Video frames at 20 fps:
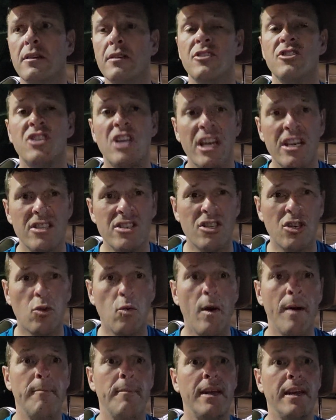change his
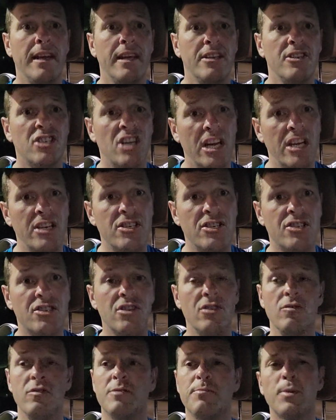equipment, change his
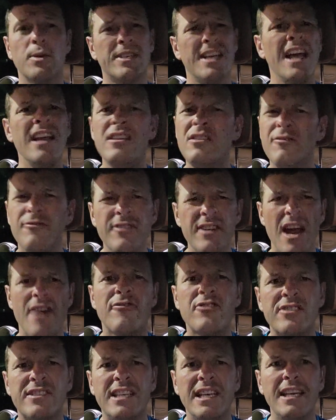shoes, pretend you've
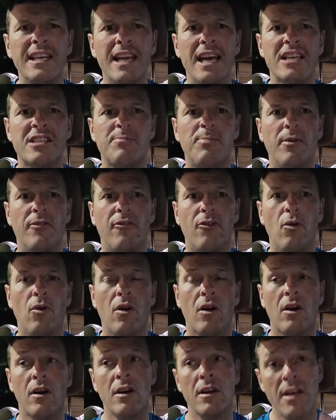never seen Yes
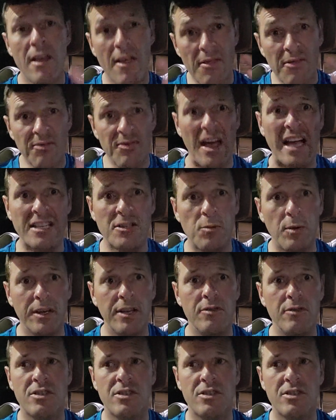before. That's what you